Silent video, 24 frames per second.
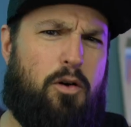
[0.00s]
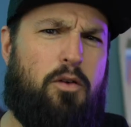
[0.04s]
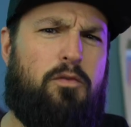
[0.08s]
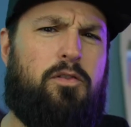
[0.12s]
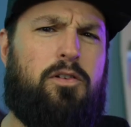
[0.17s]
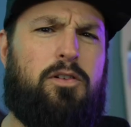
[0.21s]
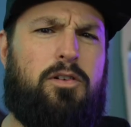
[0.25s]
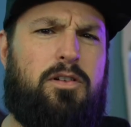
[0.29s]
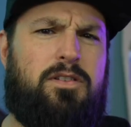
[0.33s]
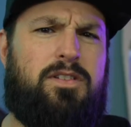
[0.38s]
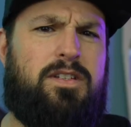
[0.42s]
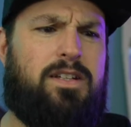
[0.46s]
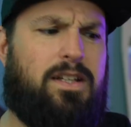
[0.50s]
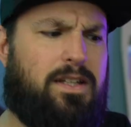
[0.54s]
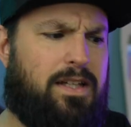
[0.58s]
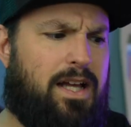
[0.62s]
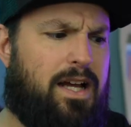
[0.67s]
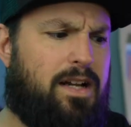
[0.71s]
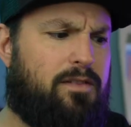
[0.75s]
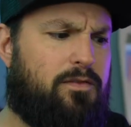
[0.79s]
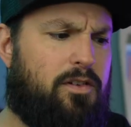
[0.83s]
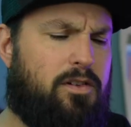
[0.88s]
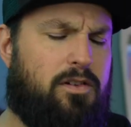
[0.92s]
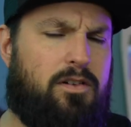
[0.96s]
overlooked in a
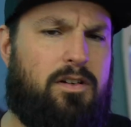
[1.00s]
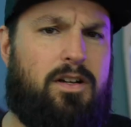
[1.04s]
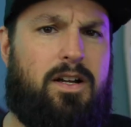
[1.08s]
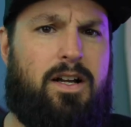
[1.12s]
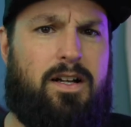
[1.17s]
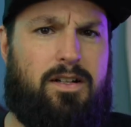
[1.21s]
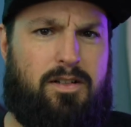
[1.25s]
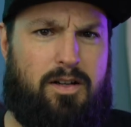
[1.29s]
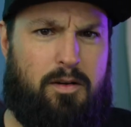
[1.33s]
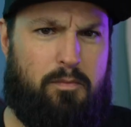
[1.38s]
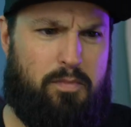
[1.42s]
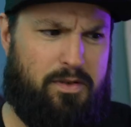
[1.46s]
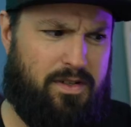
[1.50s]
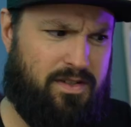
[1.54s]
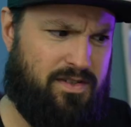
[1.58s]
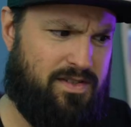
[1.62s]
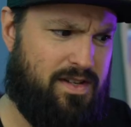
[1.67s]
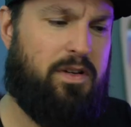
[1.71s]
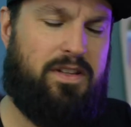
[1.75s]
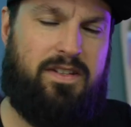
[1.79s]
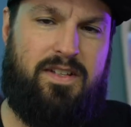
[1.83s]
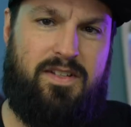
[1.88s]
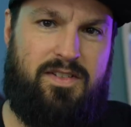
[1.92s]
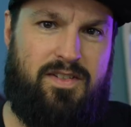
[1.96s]
lot of other
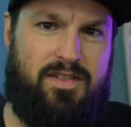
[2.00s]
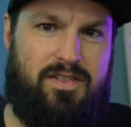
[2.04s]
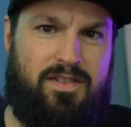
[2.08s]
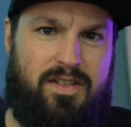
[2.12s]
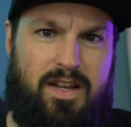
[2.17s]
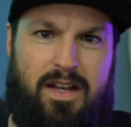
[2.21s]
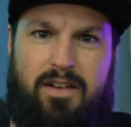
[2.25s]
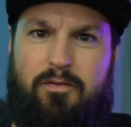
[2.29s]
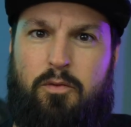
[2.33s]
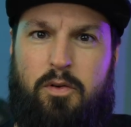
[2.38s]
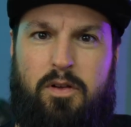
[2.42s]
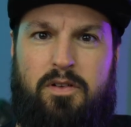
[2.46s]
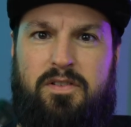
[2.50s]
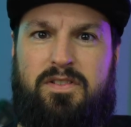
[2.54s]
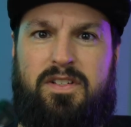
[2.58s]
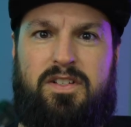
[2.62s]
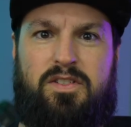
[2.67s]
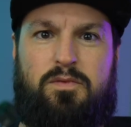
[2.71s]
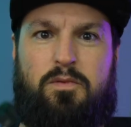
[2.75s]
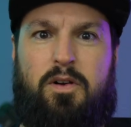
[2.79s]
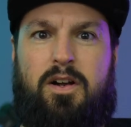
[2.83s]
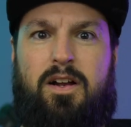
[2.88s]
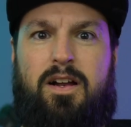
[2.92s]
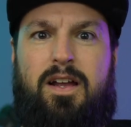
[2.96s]
companies, but this is kind of one of those
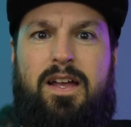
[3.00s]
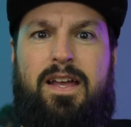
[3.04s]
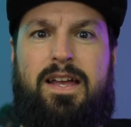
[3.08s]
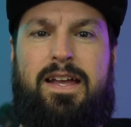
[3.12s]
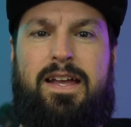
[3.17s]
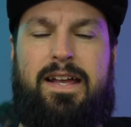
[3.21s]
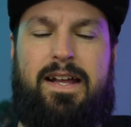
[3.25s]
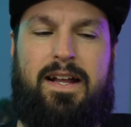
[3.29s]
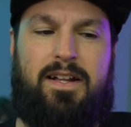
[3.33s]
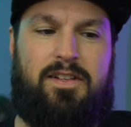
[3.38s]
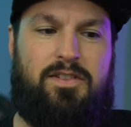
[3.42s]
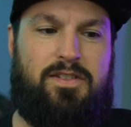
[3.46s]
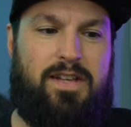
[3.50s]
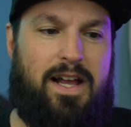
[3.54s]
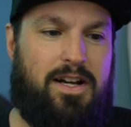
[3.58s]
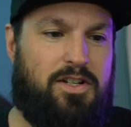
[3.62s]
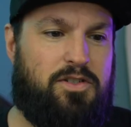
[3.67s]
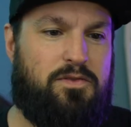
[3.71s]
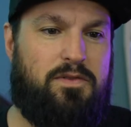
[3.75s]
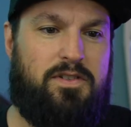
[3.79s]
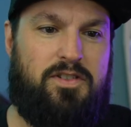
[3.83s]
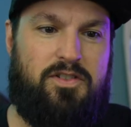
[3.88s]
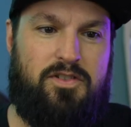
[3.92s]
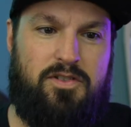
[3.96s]
things where it's
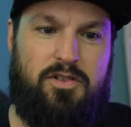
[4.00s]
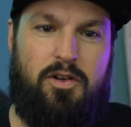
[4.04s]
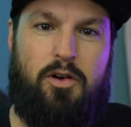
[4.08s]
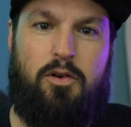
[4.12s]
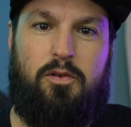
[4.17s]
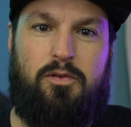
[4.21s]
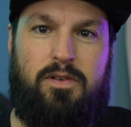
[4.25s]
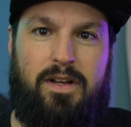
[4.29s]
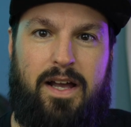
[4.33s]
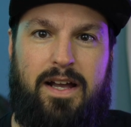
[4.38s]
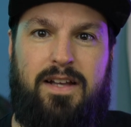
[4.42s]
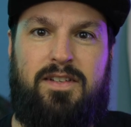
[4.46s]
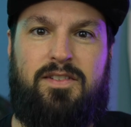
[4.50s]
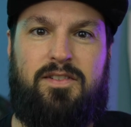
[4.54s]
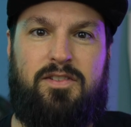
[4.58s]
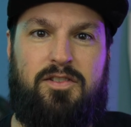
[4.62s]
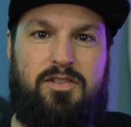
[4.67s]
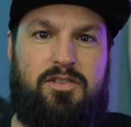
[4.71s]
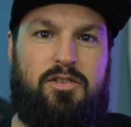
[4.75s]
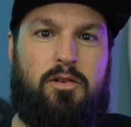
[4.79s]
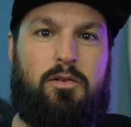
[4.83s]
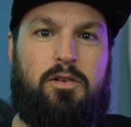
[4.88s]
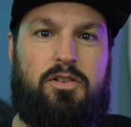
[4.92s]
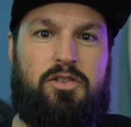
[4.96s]
actually so nice and
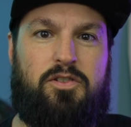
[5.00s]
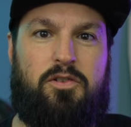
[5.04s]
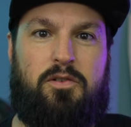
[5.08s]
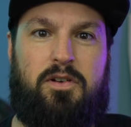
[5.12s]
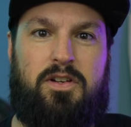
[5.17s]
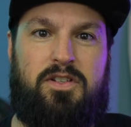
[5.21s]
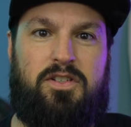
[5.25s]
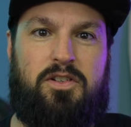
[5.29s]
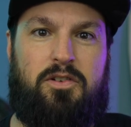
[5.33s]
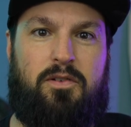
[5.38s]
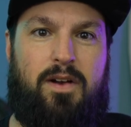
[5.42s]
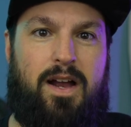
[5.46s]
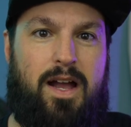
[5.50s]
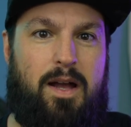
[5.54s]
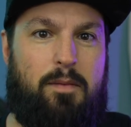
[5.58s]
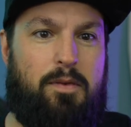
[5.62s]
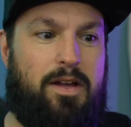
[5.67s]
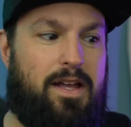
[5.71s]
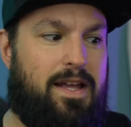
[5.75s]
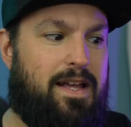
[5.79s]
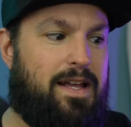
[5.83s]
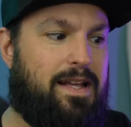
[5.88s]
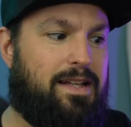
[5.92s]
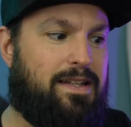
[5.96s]
so luxurious to
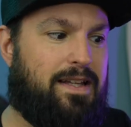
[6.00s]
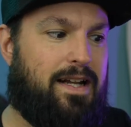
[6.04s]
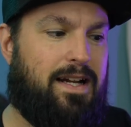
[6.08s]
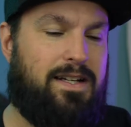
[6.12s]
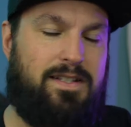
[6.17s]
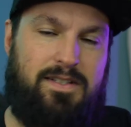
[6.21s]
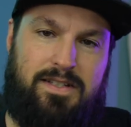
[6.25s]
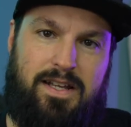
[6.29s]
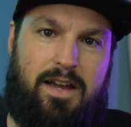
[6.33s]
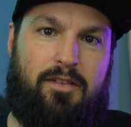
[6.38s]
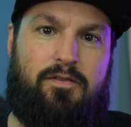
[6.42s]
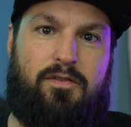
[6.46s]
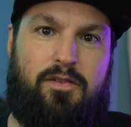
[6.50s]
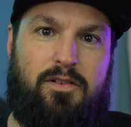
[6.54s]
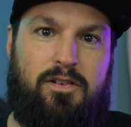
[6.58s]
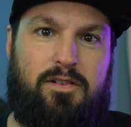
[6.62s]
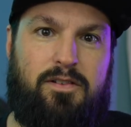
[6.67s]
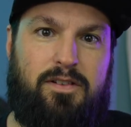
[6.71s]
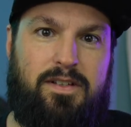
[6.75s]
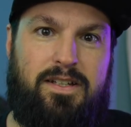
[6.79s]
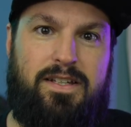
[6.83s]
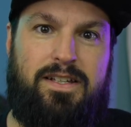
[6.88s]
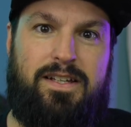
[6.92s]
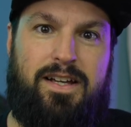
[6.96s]
grab that I
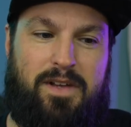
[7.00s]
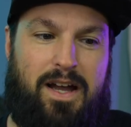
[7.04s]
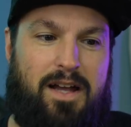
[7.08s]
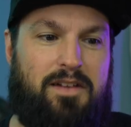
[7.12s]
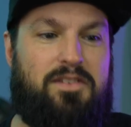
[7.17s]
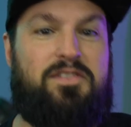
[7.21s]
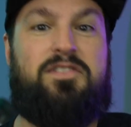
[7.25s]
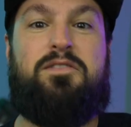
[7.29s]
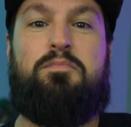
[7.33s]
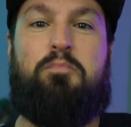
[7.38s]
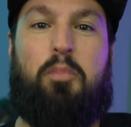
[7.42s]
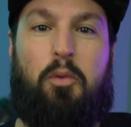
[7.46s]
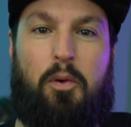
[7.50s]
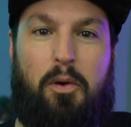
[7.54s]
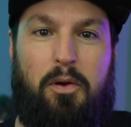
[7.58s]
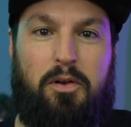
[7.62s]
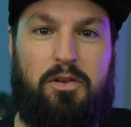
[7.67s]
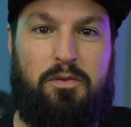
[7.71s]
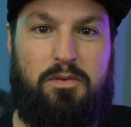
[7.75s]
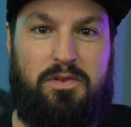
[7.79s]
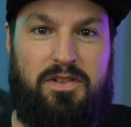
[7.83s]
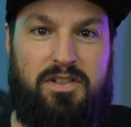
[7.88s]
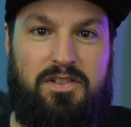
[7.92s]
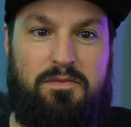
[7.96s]
definitely gotten
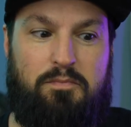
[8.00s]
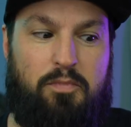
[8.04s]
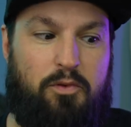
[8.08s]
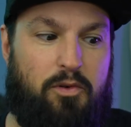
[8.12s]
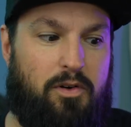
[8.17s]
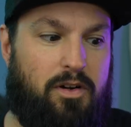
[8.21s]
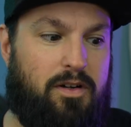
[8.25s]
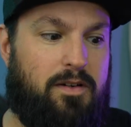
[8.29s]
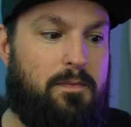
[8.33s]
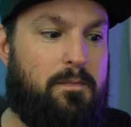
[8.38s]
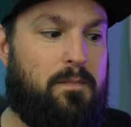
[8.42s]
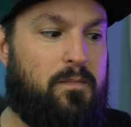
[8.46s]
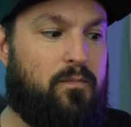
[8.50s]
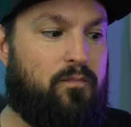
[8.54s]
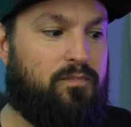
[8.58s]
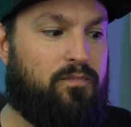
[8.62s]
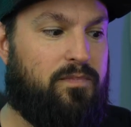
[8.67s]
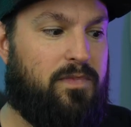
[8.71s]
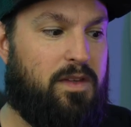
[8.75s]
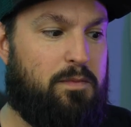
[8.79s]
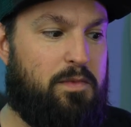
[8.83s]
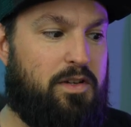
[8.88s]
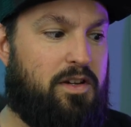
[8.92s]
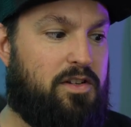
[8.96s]
spoiled with this board,
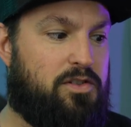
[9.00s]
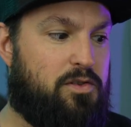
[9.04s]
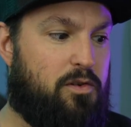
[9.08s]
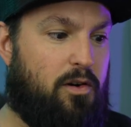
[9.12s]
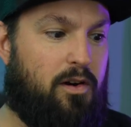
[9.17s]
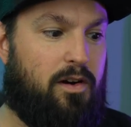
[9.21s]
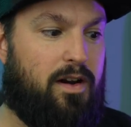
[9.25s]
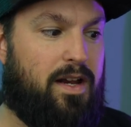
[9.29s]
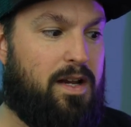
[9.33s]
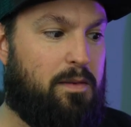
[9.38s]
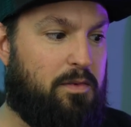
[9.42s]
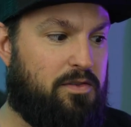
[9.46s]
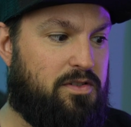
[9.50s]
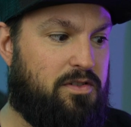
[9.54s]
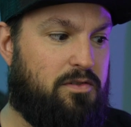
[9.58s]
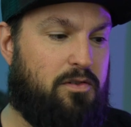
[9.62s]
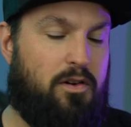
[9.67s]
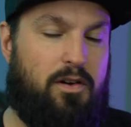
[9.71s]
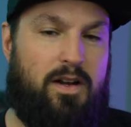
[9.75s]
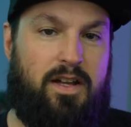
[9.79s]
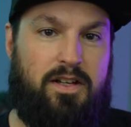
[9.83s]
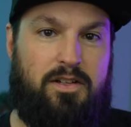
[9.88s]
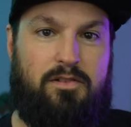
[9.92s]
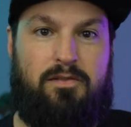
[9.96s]
because you are able to
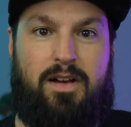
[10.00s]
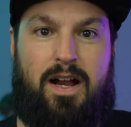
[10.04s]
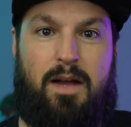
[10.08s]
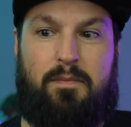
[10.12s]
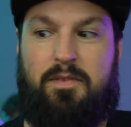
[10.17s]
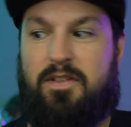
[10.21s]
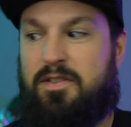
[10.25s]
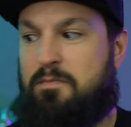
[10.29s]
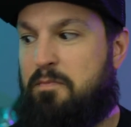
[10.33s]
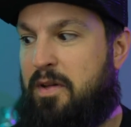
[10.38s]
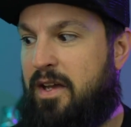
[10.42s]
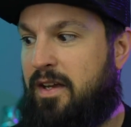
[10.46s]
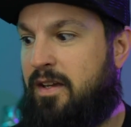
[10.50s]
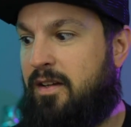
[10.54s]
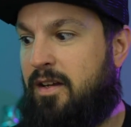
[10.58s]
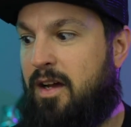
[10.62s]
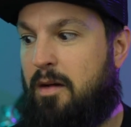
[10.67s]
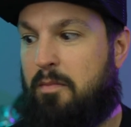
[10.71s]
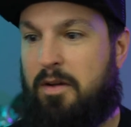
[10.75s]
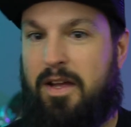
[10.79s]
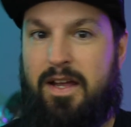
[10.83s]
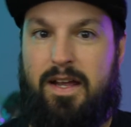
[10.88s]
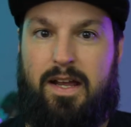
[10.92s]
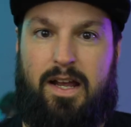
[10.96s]
go ahead and grab this, pick it
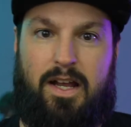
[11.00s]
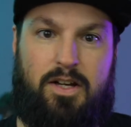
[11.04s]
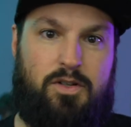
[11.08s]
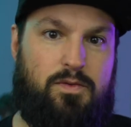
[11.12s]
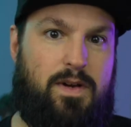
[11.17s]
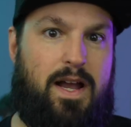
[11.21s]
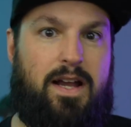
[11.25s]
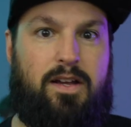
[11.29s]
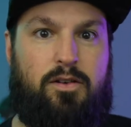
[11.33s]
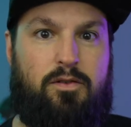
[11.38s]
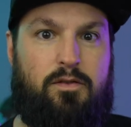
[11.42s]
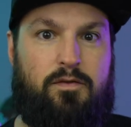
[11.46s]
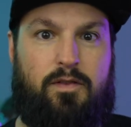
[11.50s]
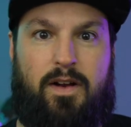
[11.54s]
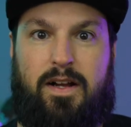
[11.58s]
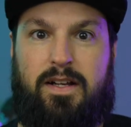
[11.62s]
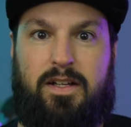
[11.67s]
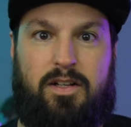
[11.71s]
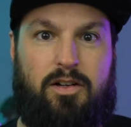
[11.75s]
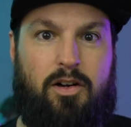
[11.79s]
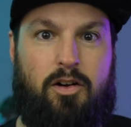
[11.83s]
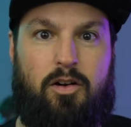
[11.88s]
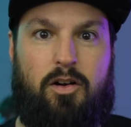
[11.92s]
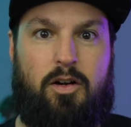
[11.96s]
up, and drag it over
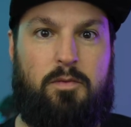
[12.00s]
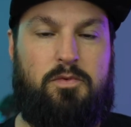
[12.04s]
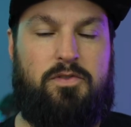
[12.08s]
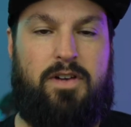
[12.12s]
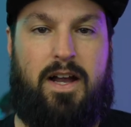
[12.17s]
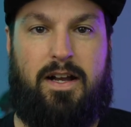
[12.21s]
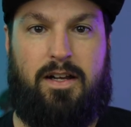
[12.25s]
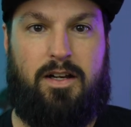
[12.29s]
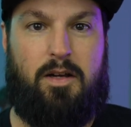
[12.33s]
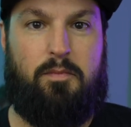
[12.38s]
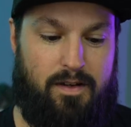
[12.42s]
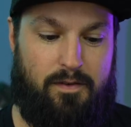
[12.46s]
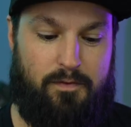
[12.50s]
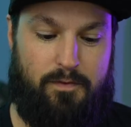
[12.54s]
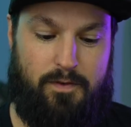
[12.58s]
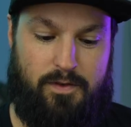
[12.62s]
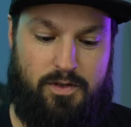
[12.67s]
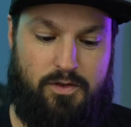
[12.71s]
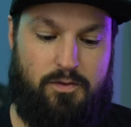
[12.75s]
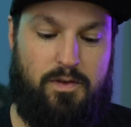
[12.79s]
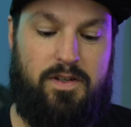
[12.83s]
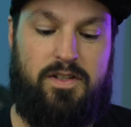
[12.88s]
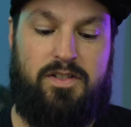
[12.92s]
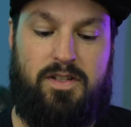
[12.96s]
any curb, drag it up over a
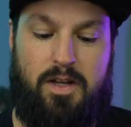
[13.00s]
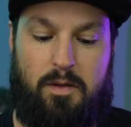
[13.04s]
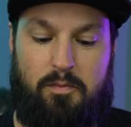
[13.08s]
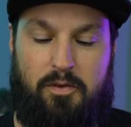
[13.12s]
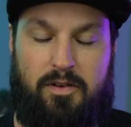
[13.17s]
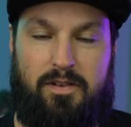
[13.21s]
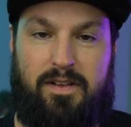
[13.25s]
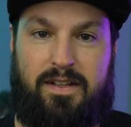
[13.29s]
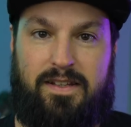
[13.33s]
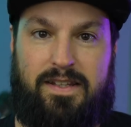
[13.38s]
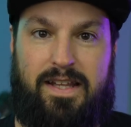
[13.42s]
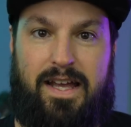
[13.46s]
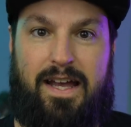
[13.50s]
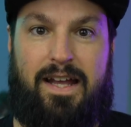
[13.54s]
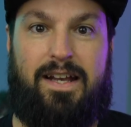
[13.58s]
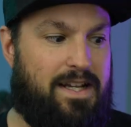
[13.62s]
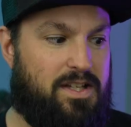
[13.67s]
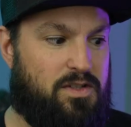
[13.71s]
tree stump or anything like that.